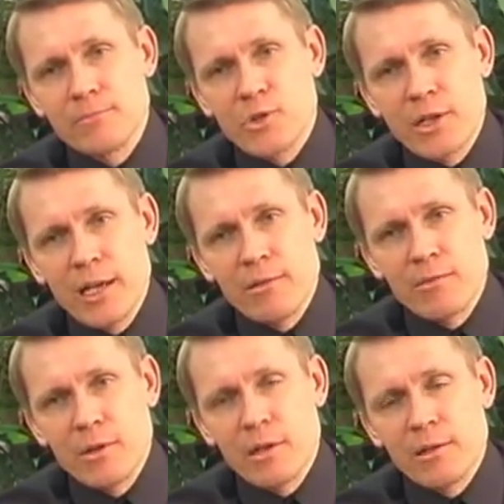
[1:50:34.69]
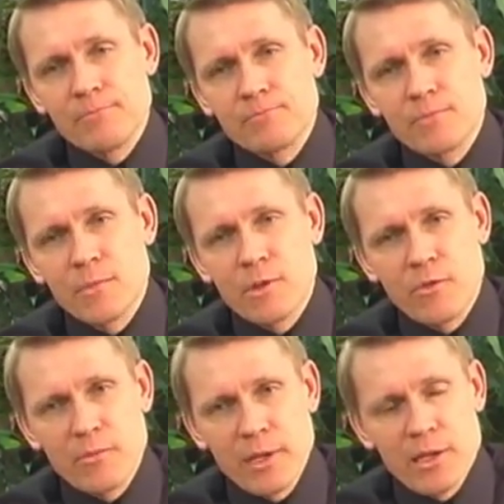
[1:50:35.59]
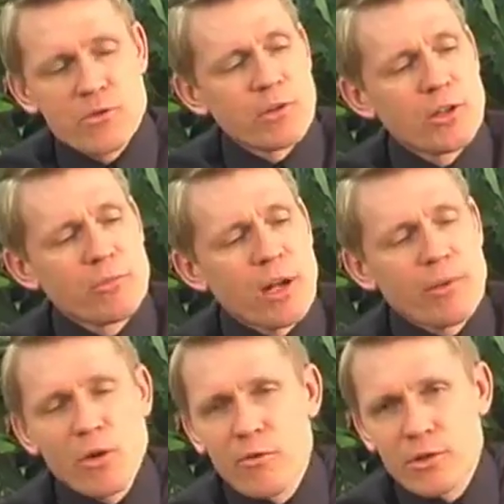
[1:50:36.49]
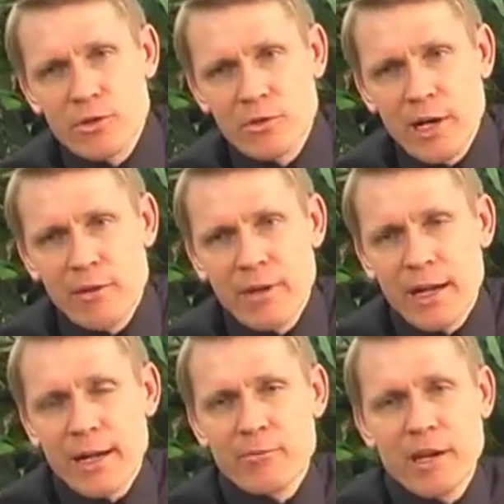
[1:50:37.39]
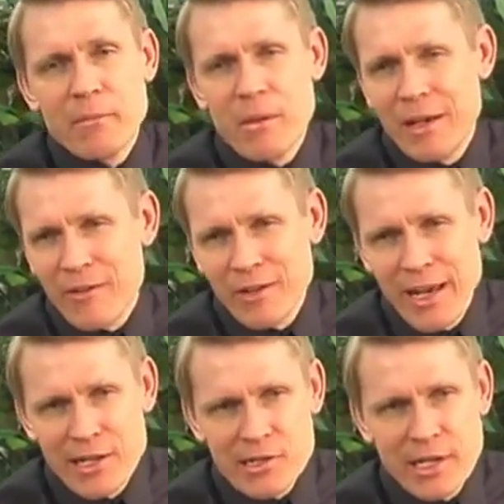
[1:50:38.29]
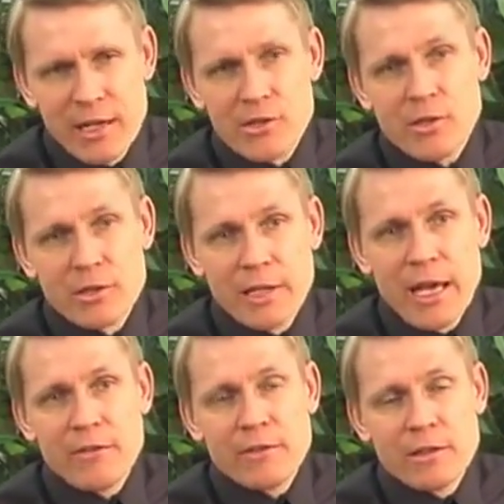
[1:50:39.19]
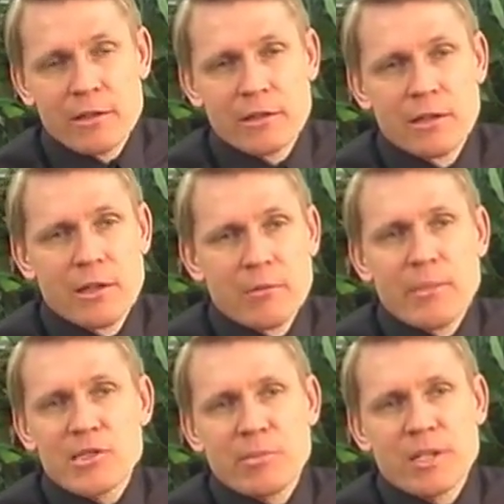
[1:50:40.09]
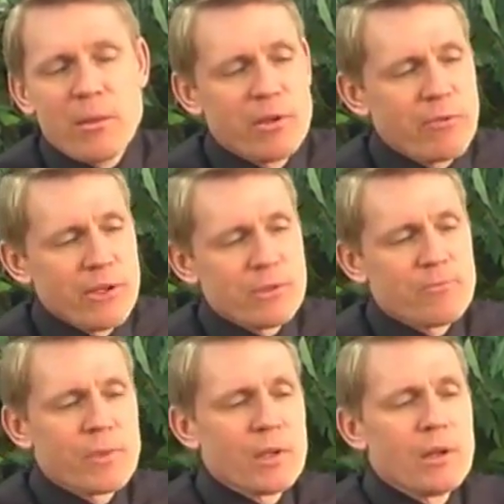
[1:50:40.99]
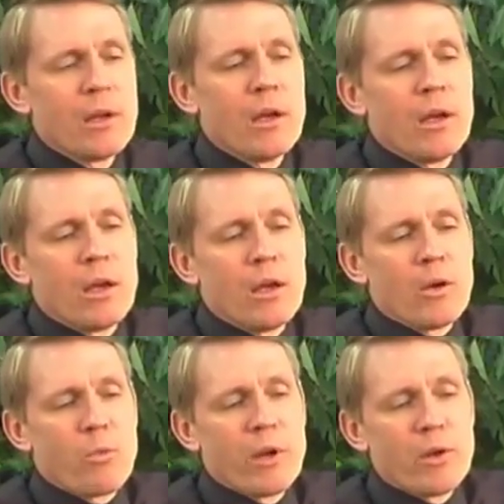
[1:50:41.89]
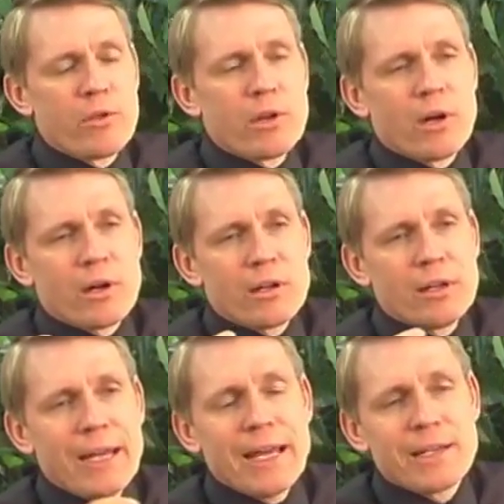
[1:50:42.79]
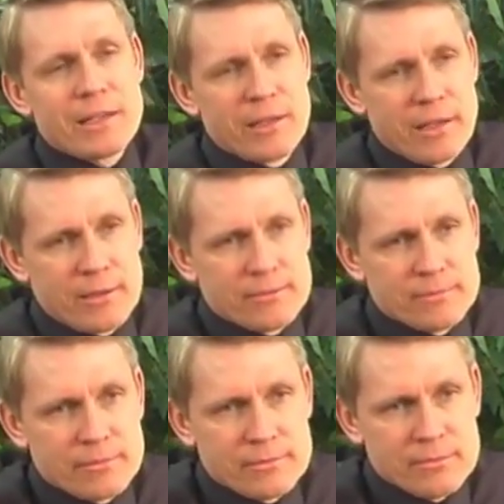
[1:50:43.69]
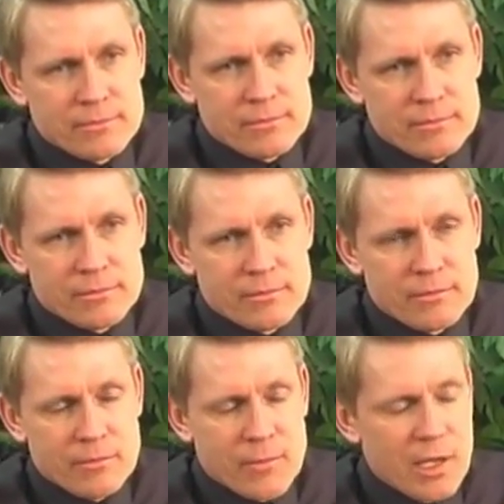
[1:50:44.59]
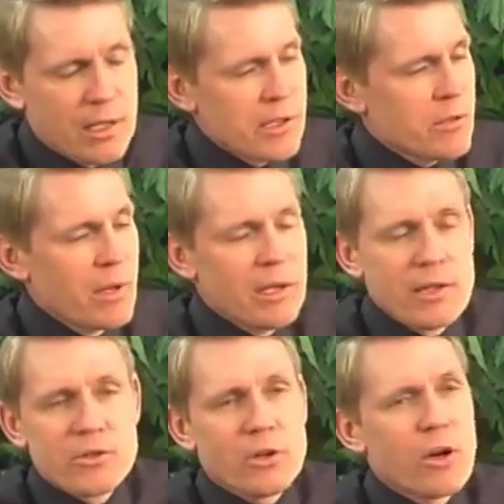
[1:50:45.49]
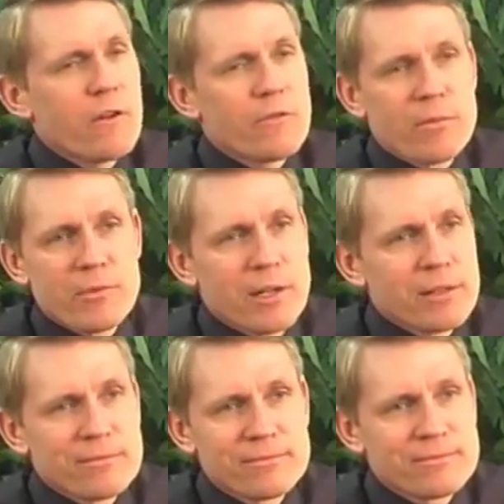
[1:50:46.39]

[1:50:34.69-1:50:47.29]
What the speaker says: today. From Israel probably over to Iraq, Iran, maybe Afghanistan is called the Mesopotamian region. We know the ark landed there. That doesn't mean he took off from there.